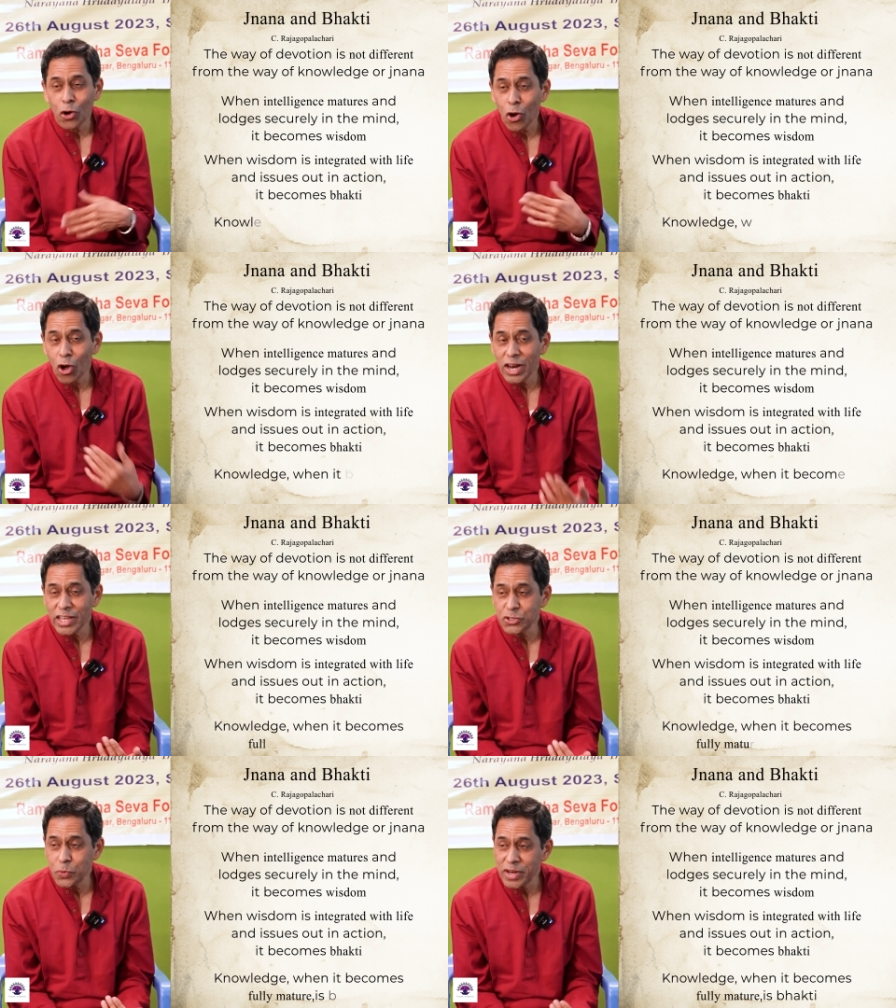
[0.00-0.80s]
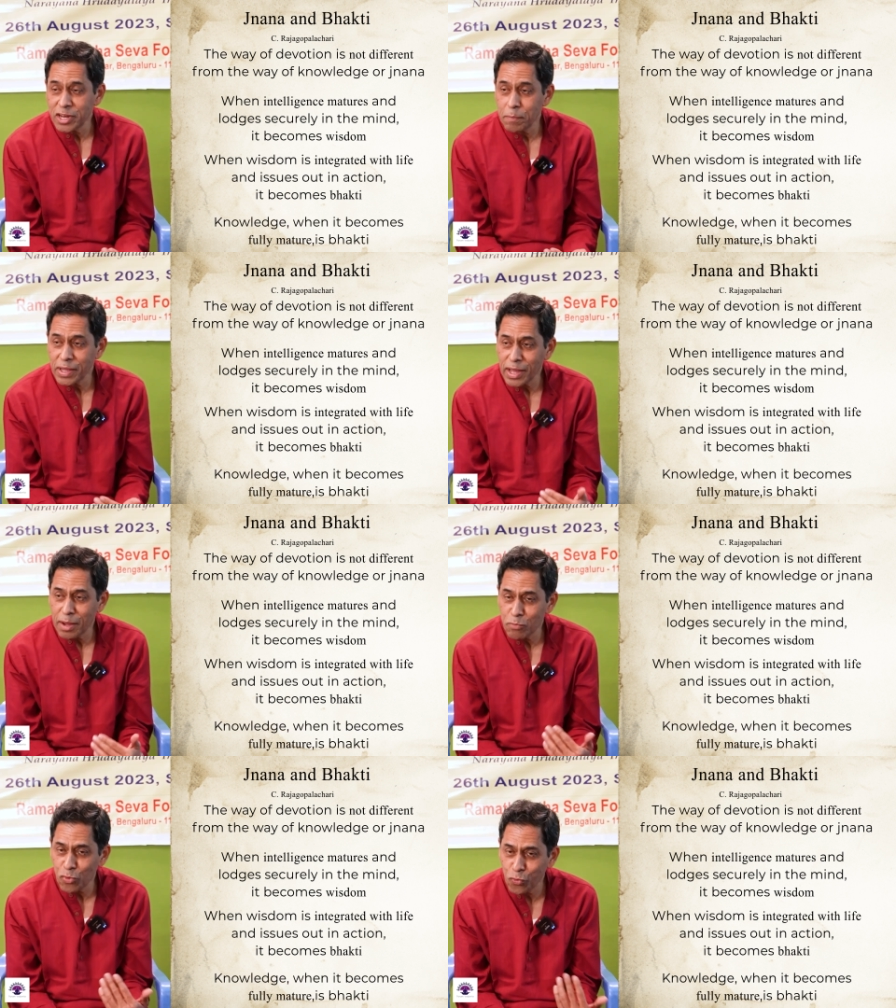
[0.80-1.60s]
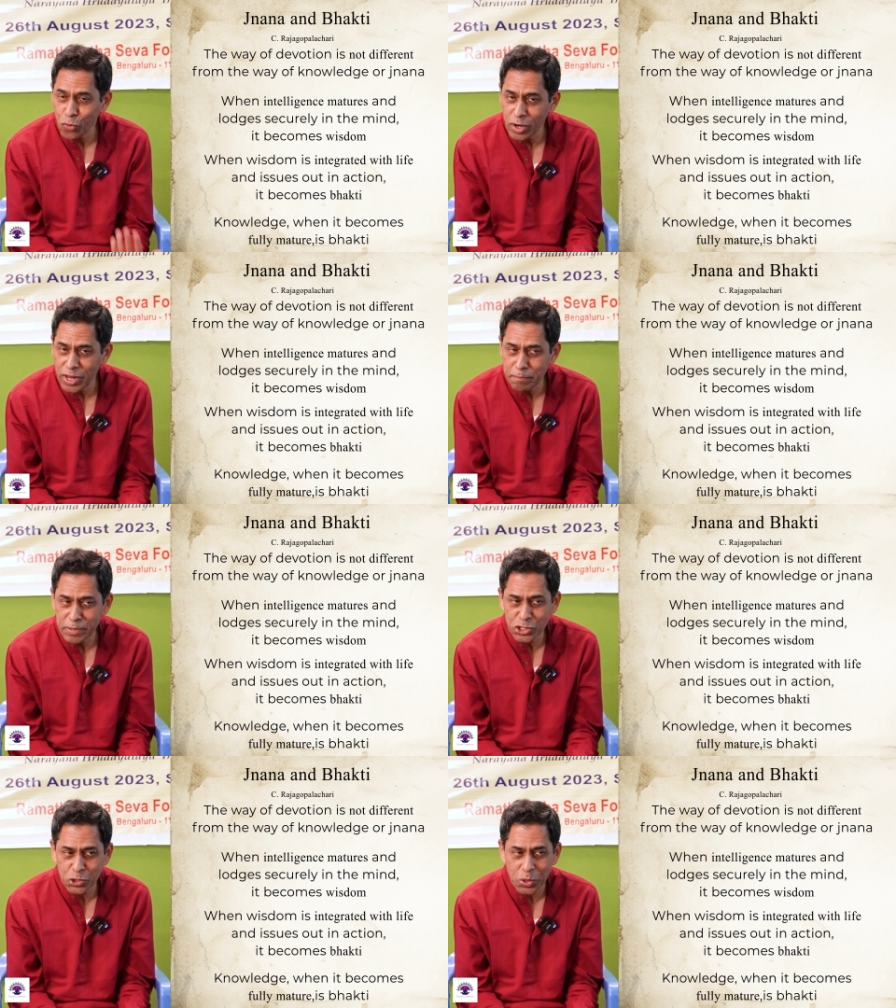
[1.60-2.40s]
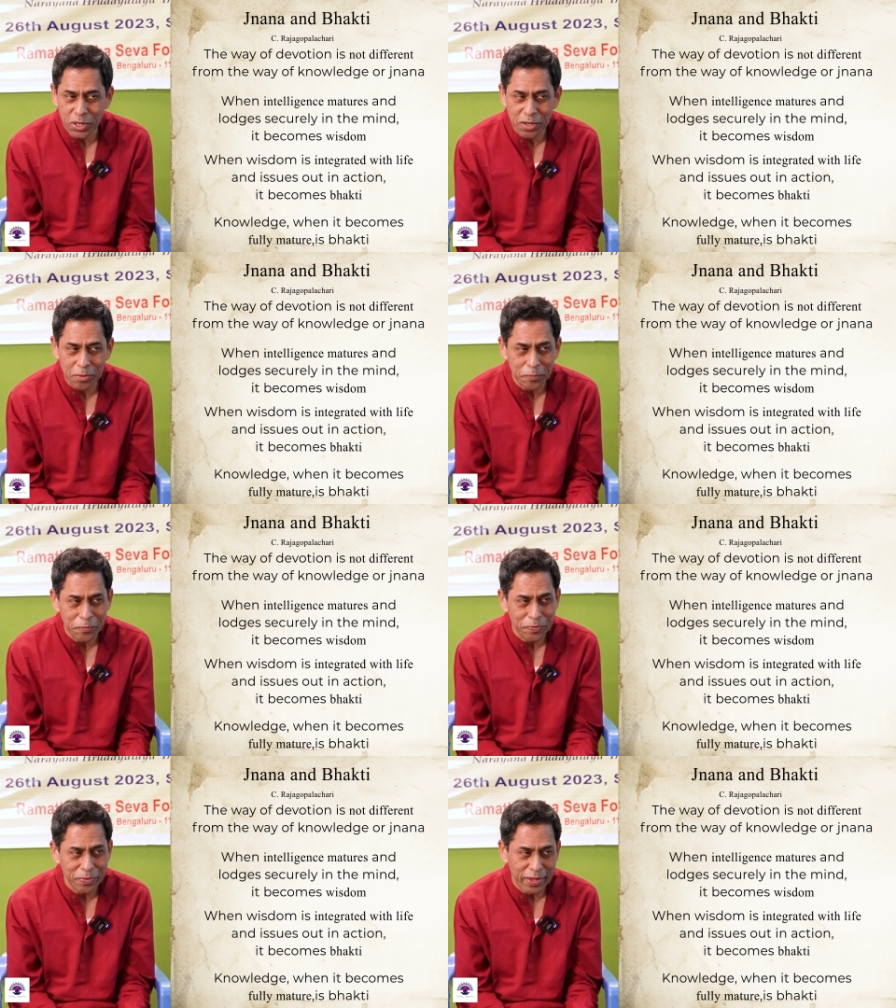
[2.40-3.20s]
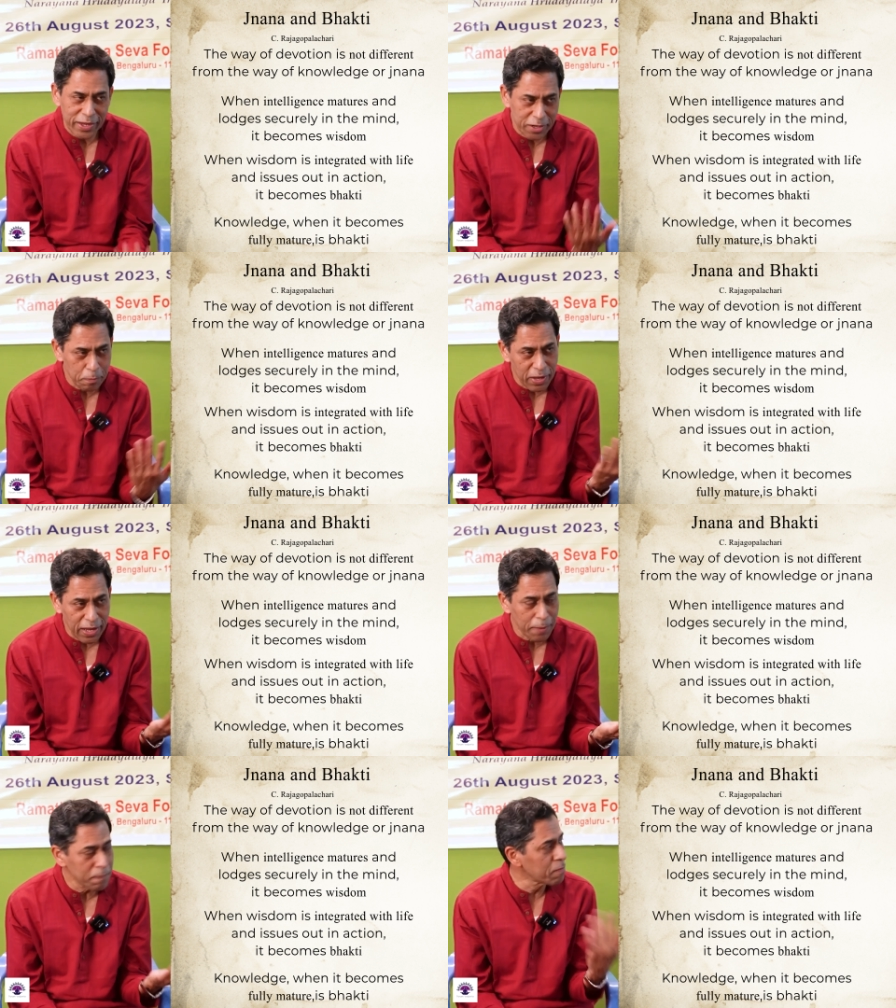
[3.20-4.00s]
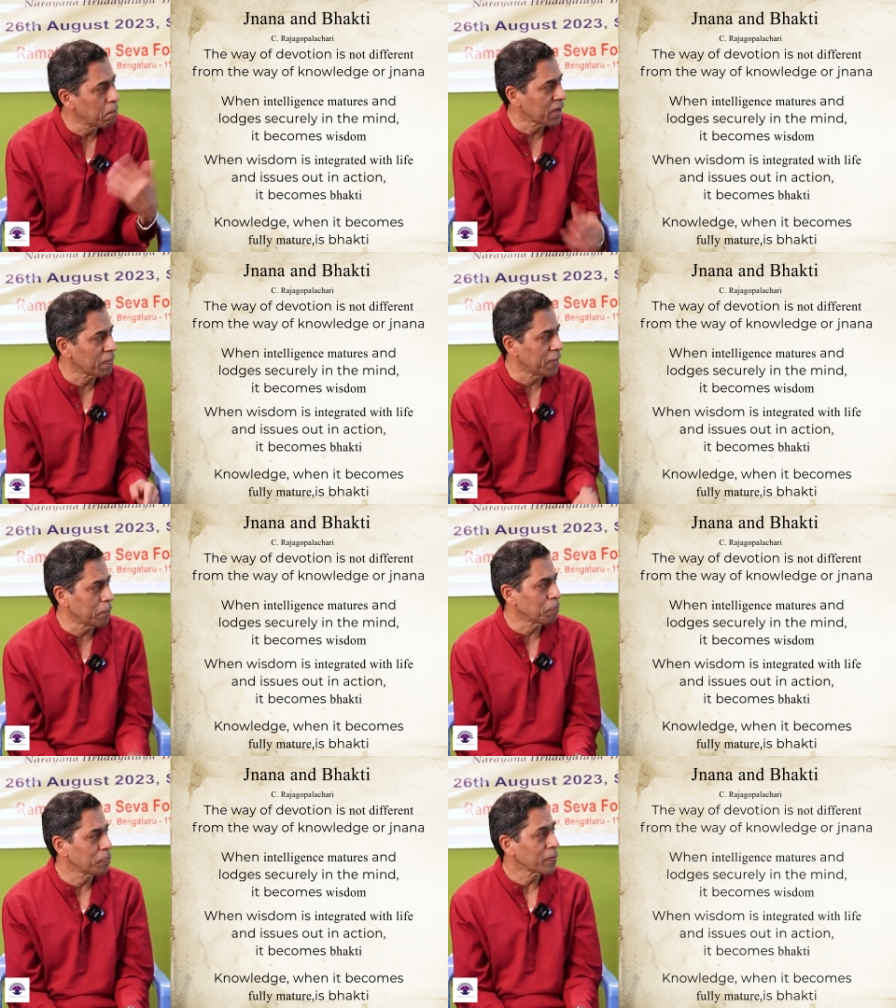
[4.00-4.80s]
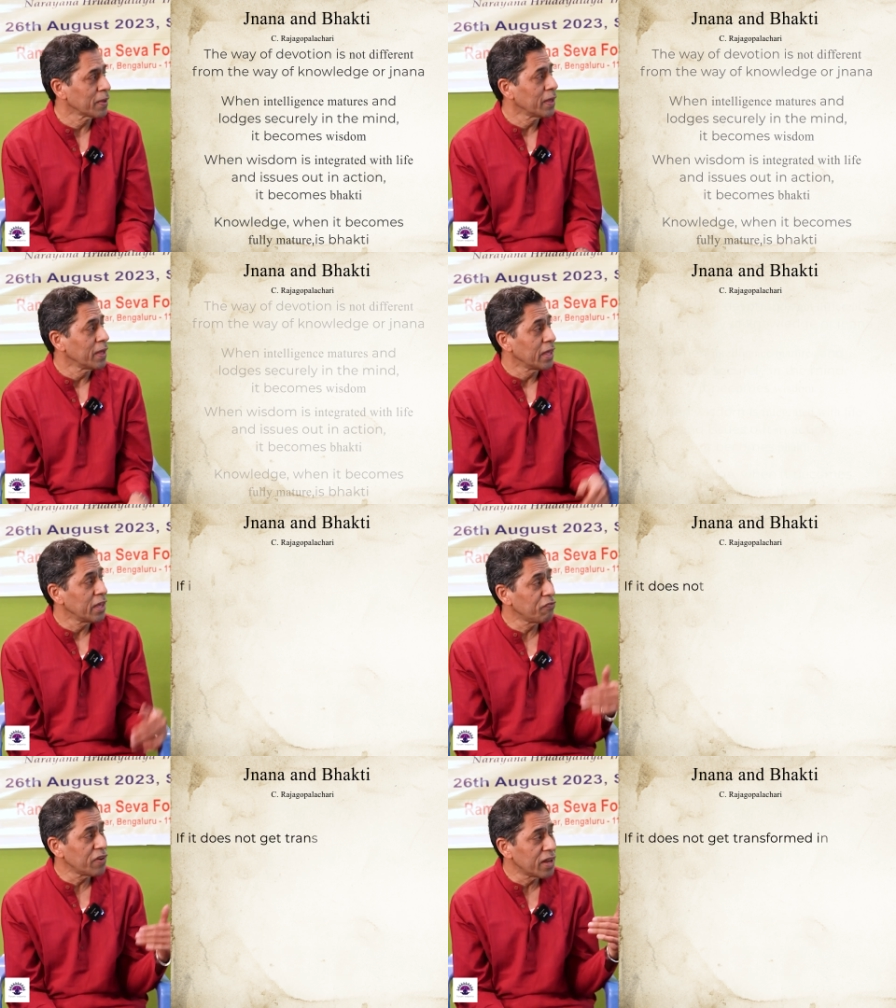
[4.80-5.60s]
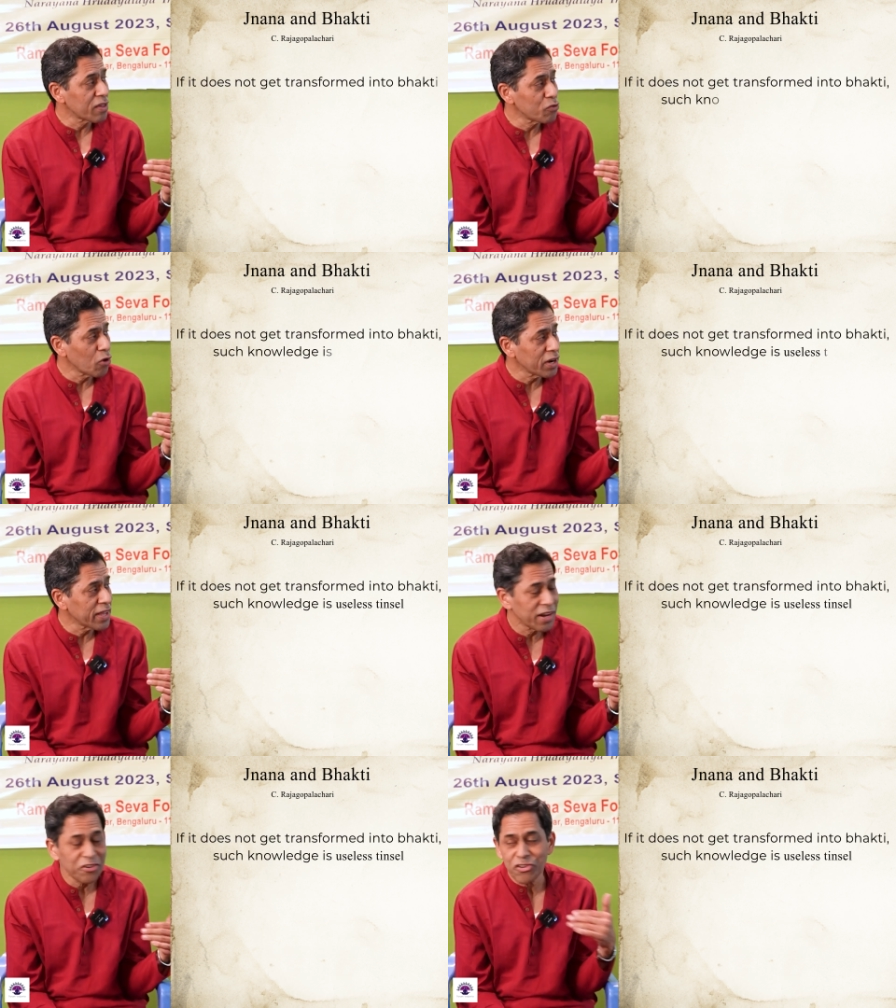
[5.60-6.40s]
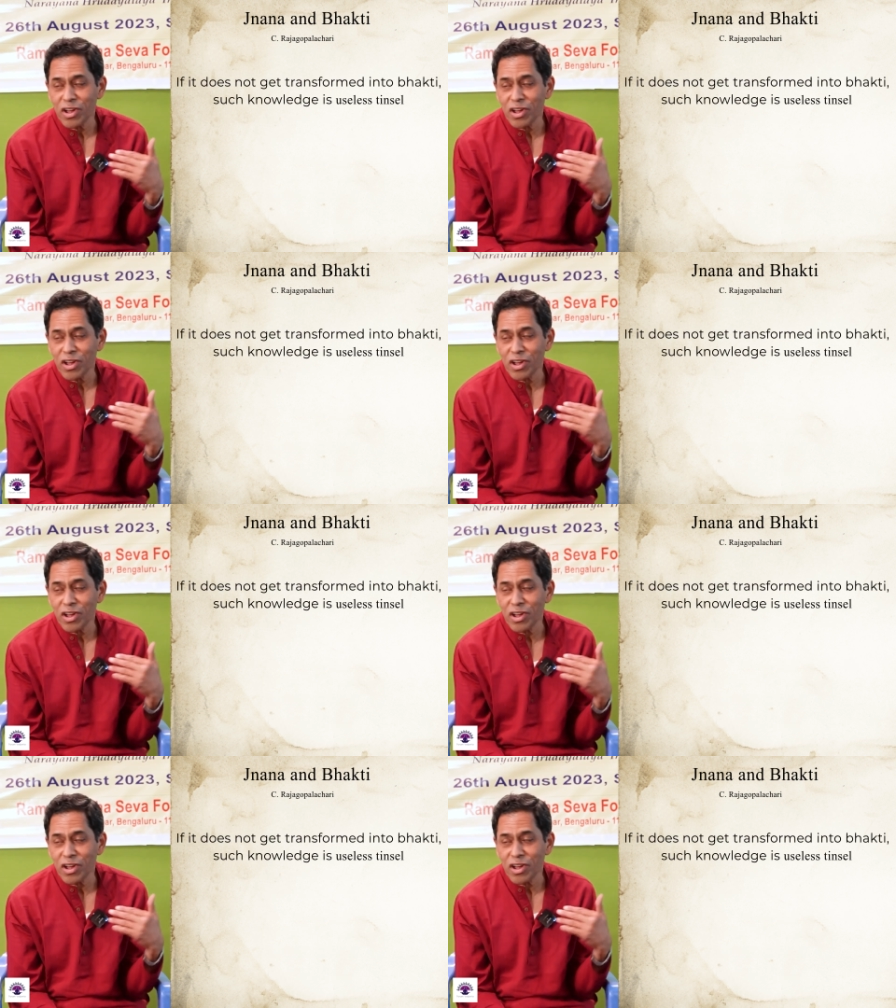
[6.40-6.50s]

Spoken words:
Knowledge, when it becomes fully mature, it becomes bhakti. If it does not get